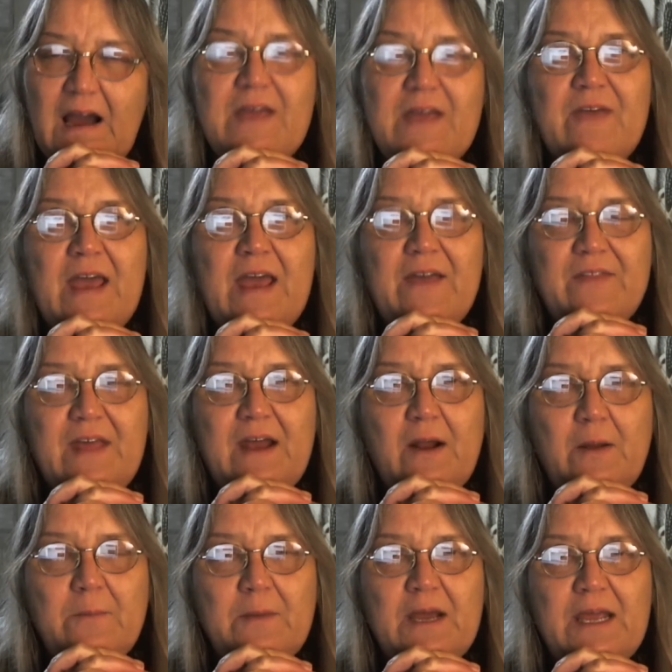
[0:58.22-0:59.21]
I have had
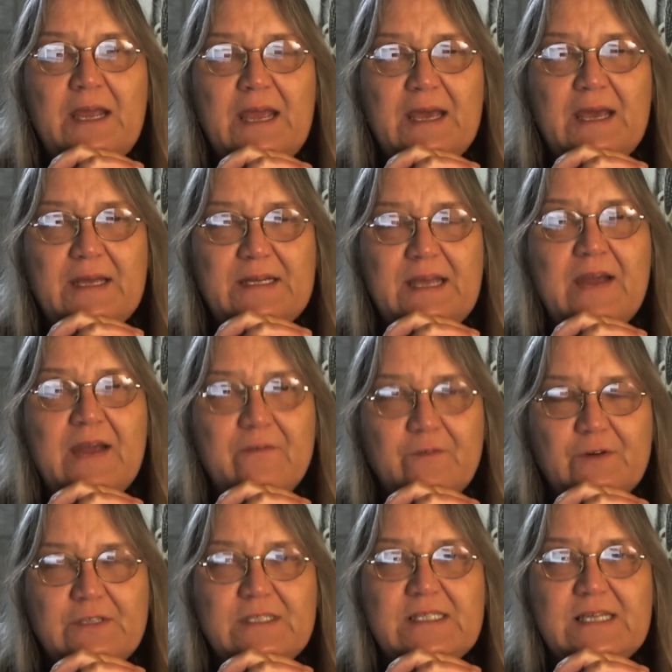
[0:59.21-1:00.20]
that on my head
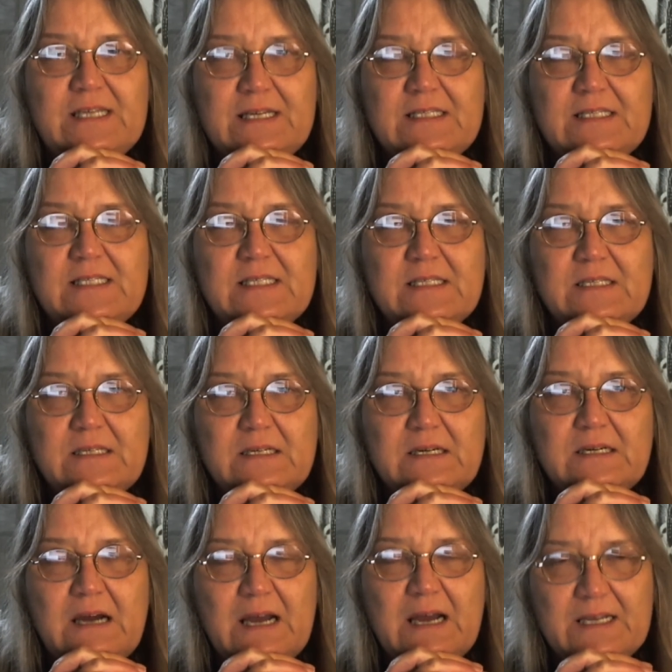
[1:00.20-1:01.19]
ever since
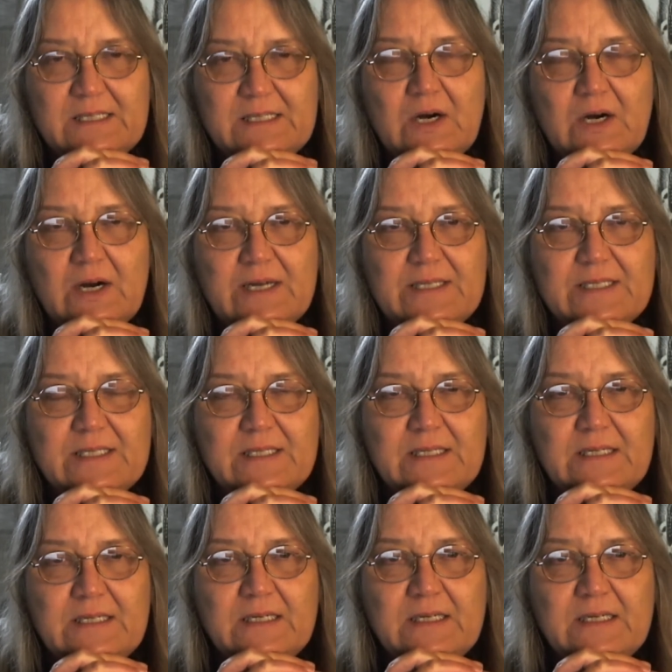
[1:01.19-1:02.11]
I saw it.